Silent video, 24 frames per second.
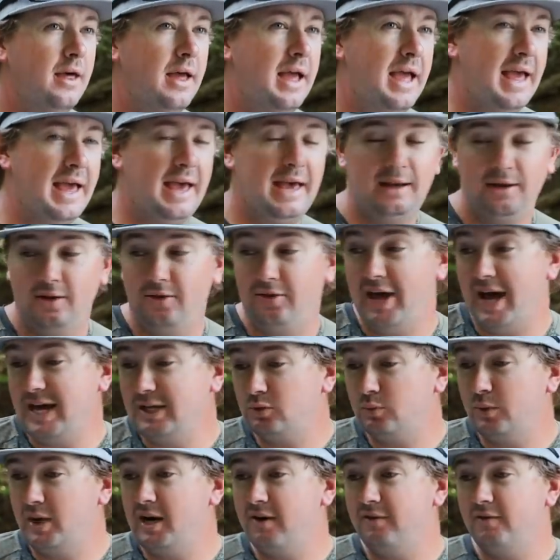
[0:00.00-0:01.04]
And
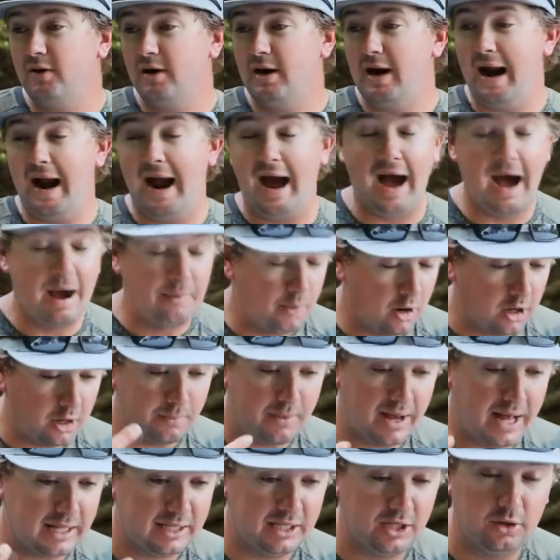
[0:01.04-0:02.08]
that's whenever I'm
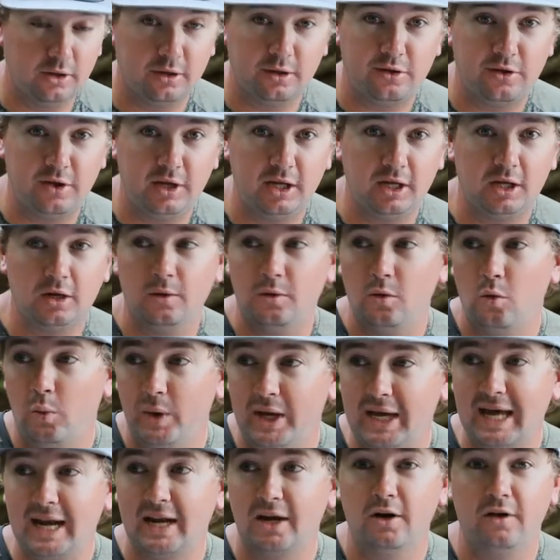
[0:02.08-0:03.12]
automatically going to think we
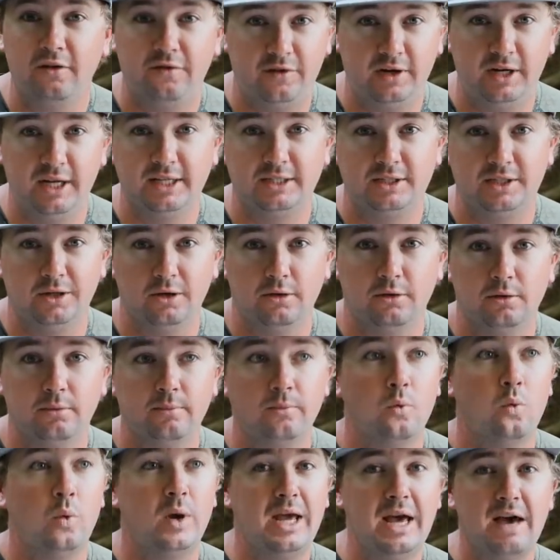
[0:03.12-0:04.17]
got to go finesse on them.
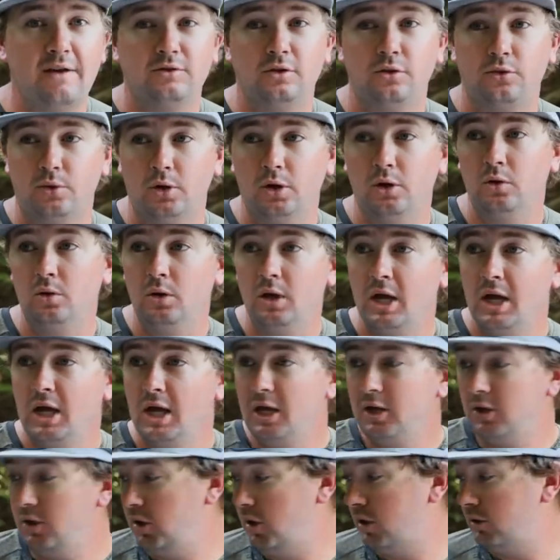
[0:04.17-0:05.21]
We have to throw,
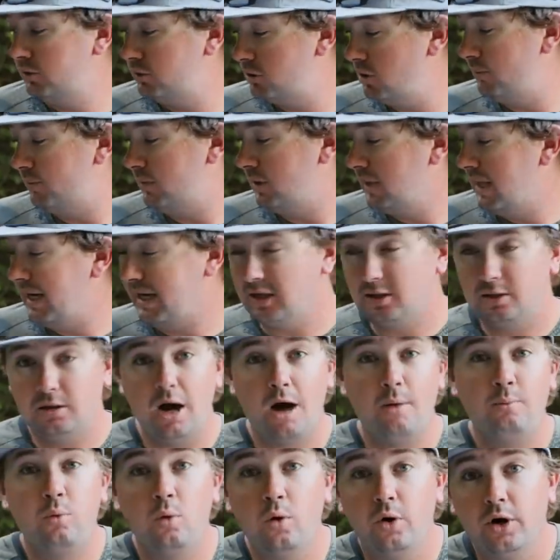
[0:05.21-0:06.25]
you know, something like a
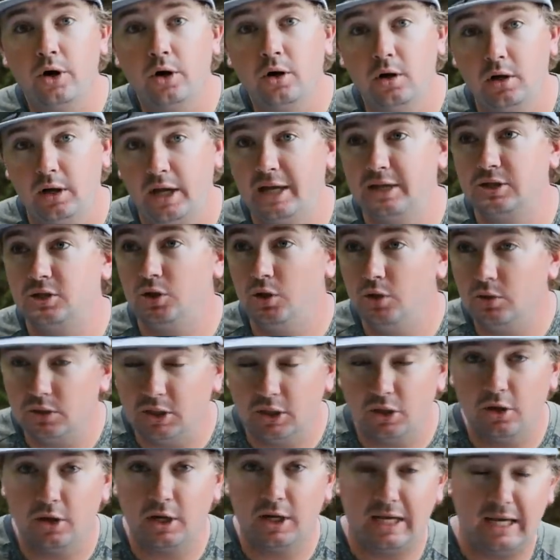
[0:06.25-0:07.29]
topwater is usually
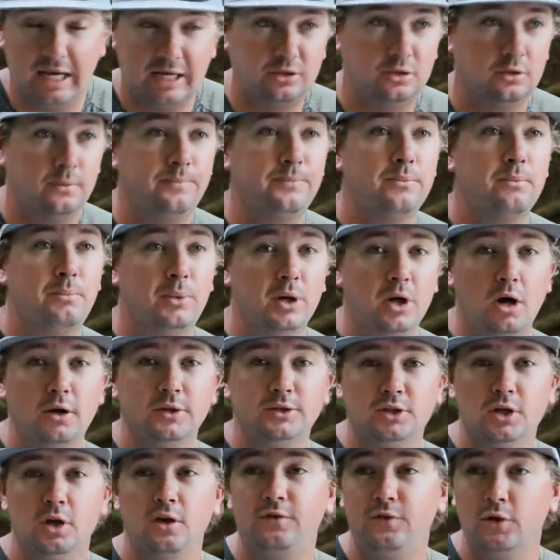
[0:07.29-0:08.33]
going to catch them. But
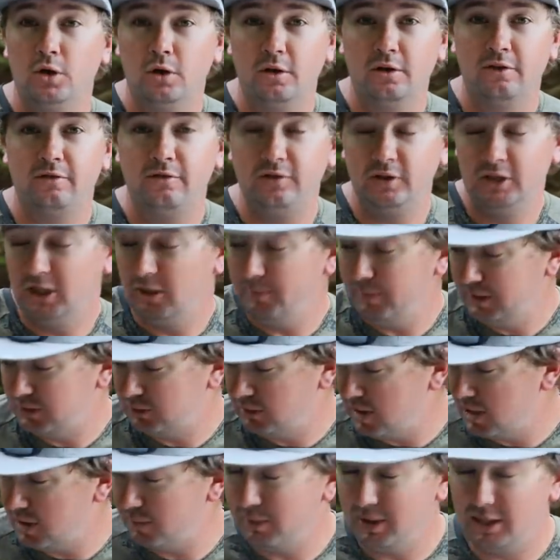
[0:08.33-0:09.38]
also, if you're going to flip, it's
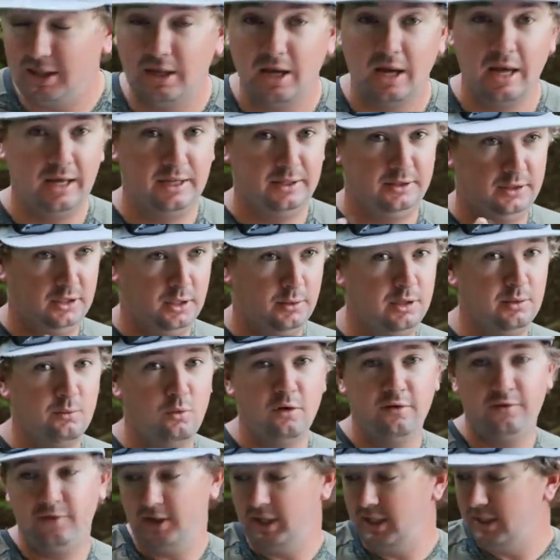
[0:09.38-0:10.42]
going to have to be something
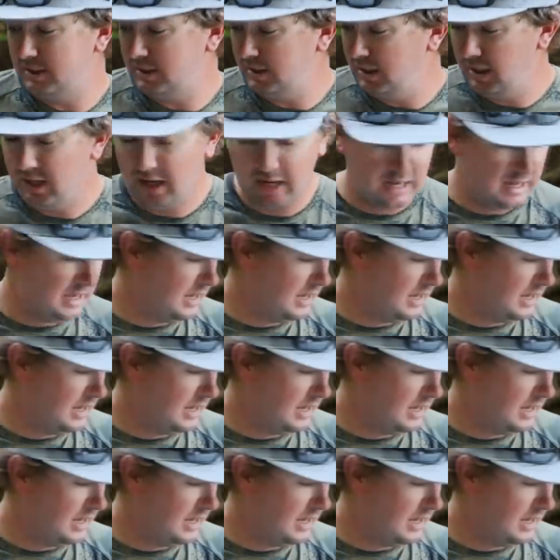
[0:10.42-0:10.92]
more finesse,